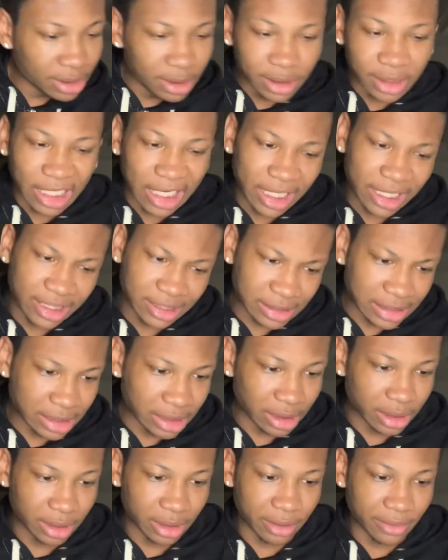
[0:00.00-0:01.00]

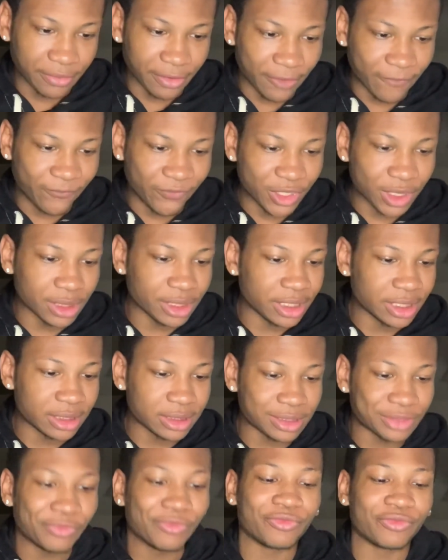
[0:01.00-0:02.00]
910
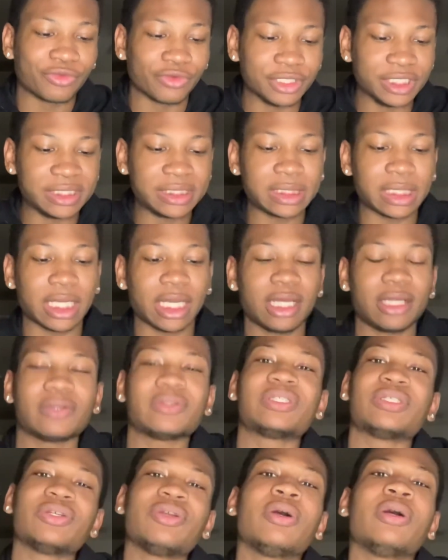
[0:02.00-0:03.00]
affiliates freestyle.
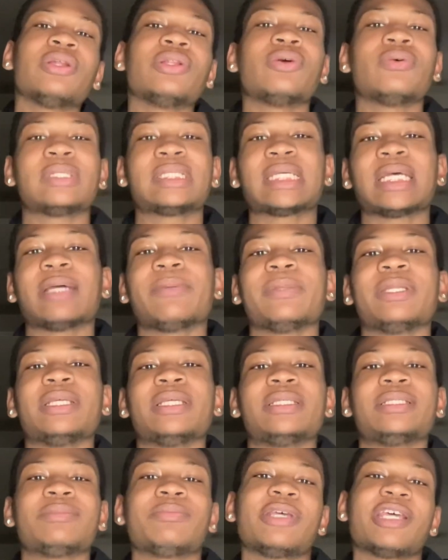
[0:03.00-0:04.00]
So you already know what time it
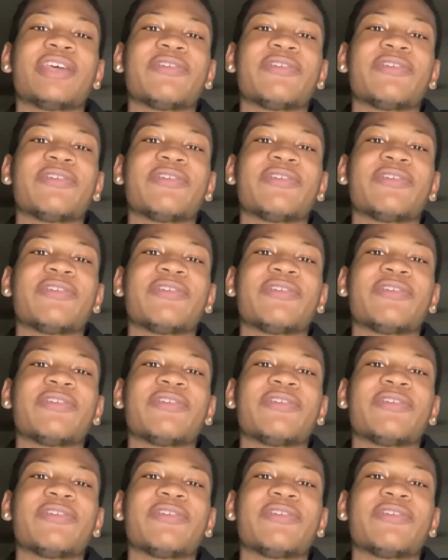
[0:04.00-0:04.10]
is, man.